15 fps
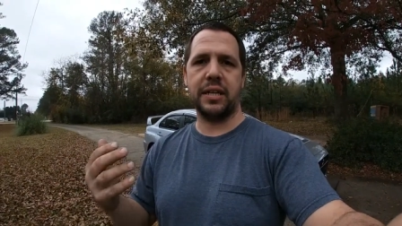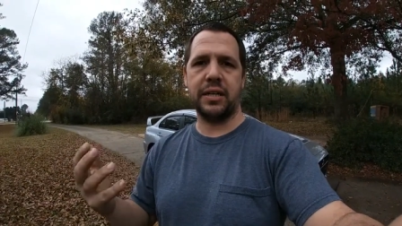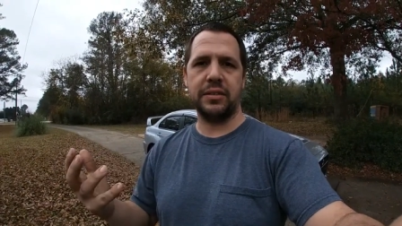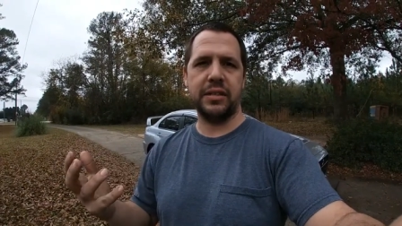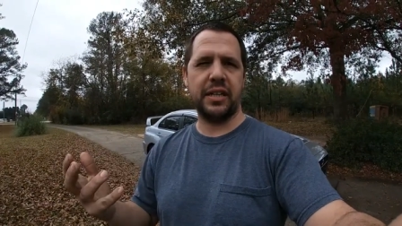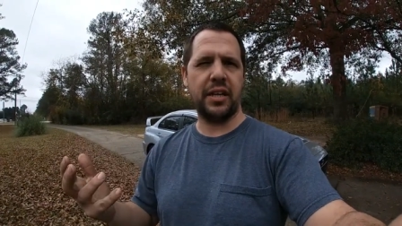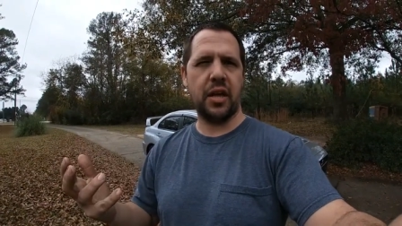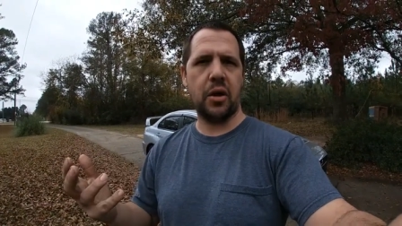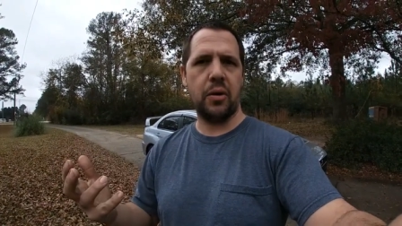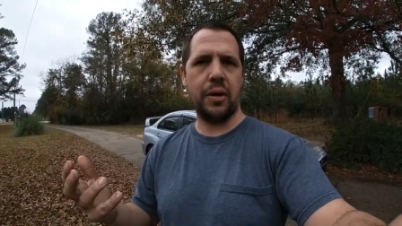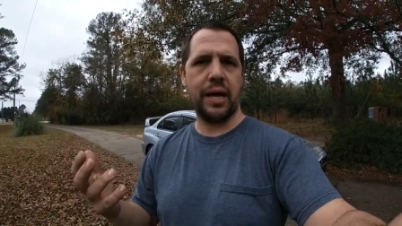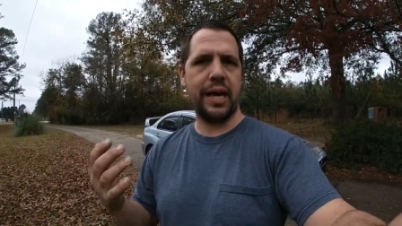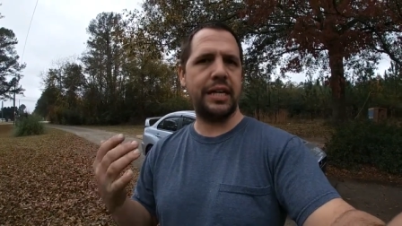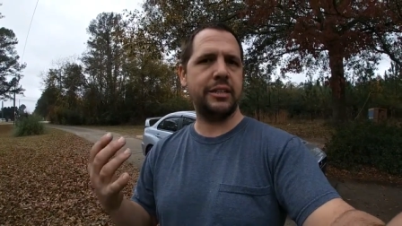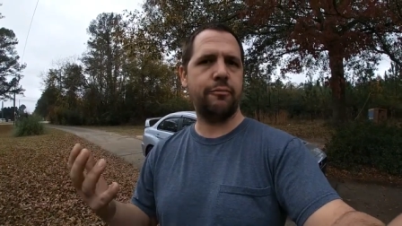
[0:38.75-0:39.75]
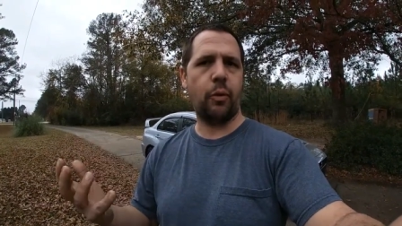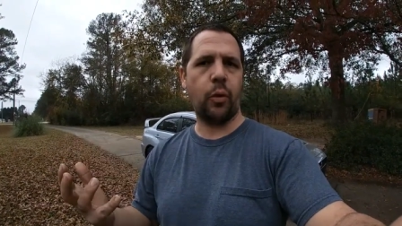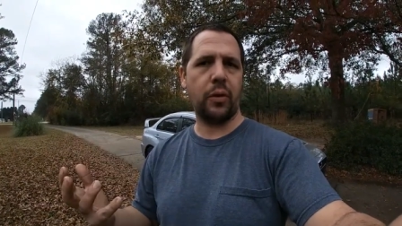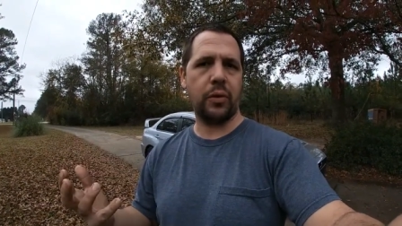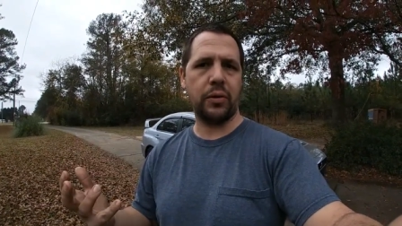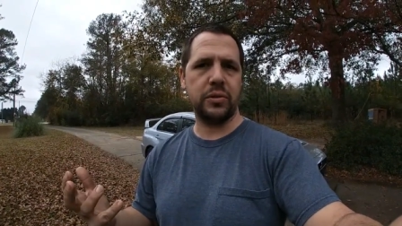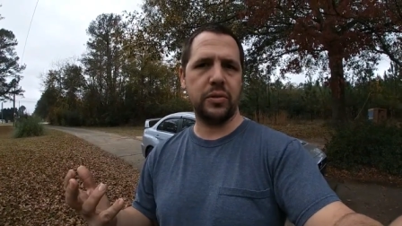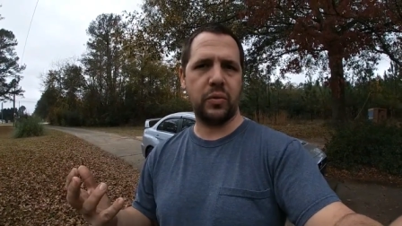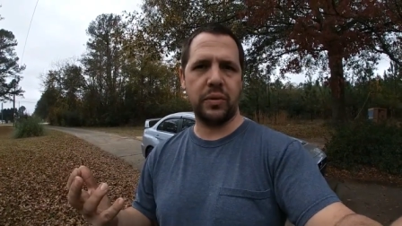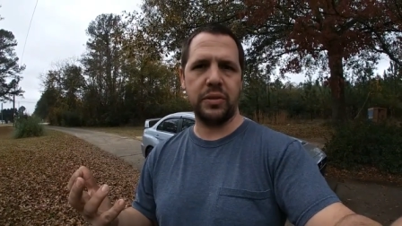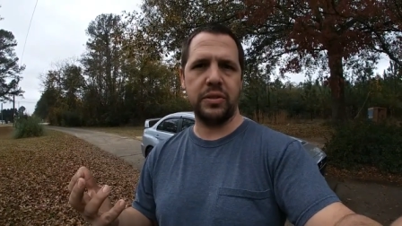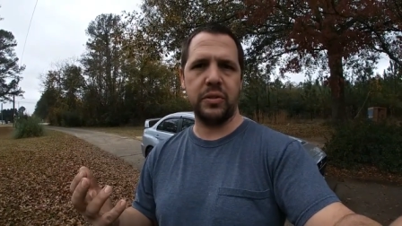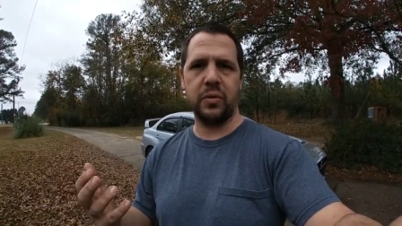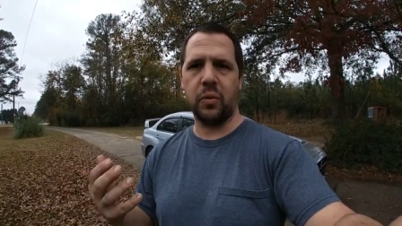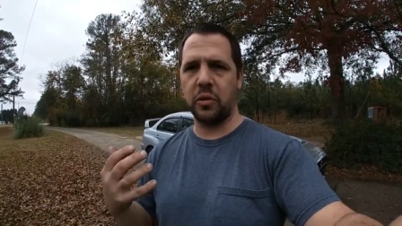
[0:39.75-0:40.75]
cause they know it has
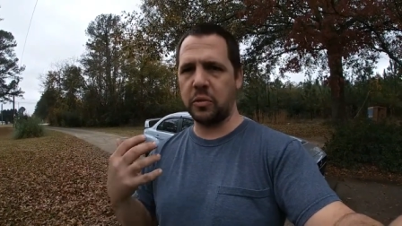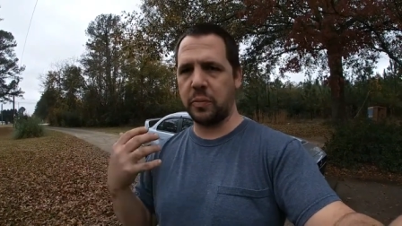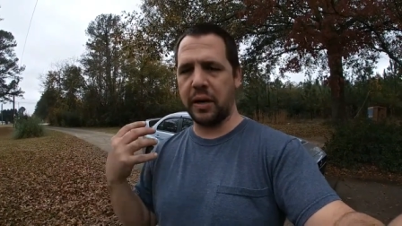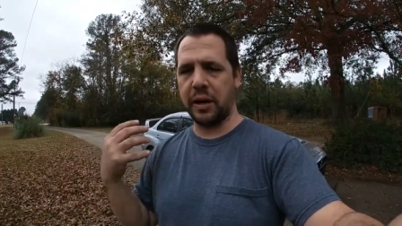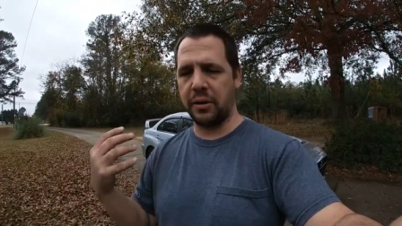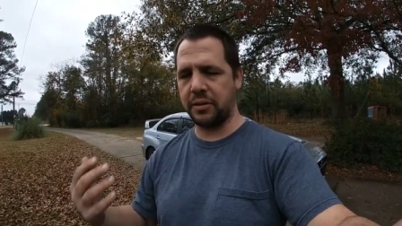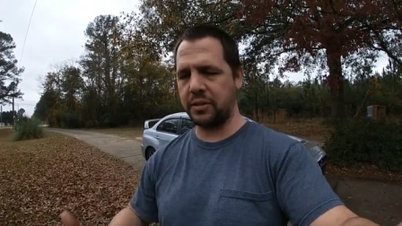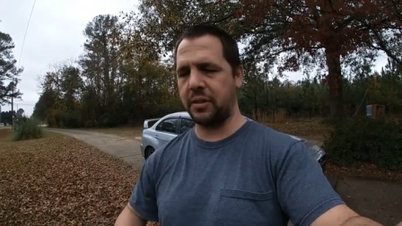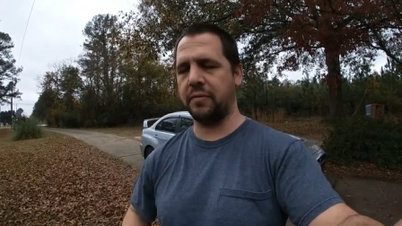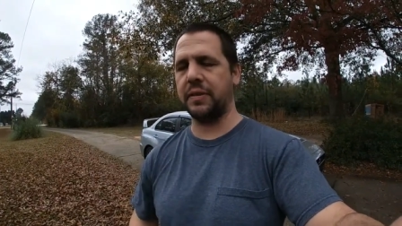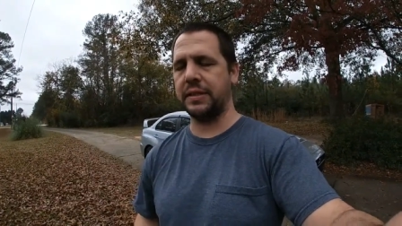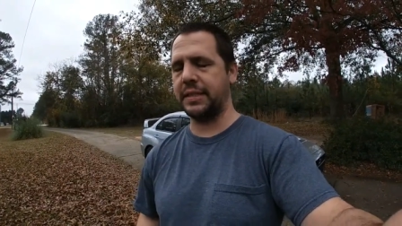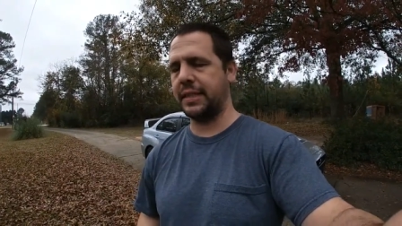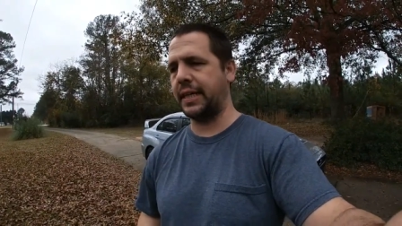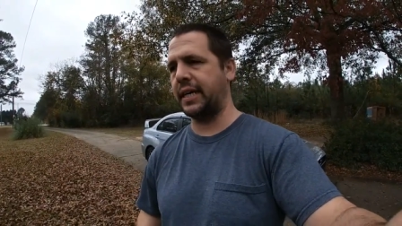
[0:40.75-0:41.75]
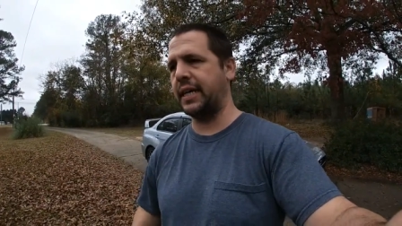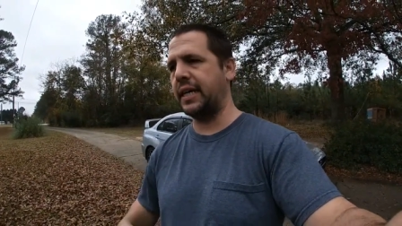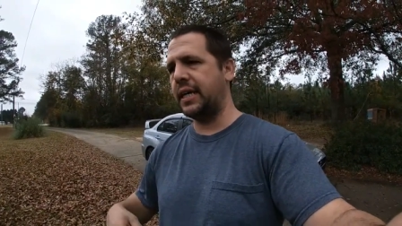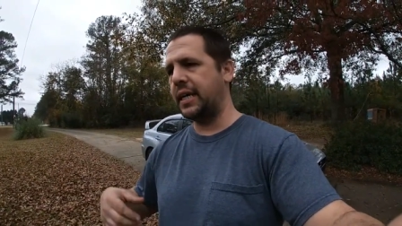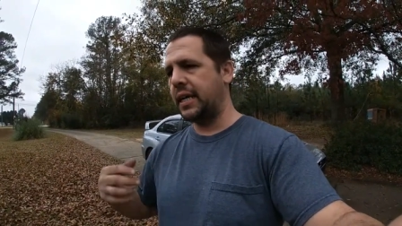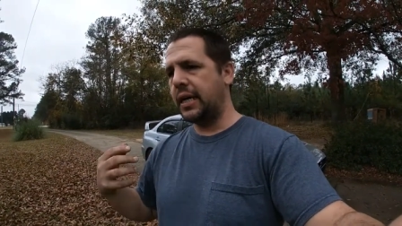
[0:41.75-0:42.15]
422 horsepower, stuff like that.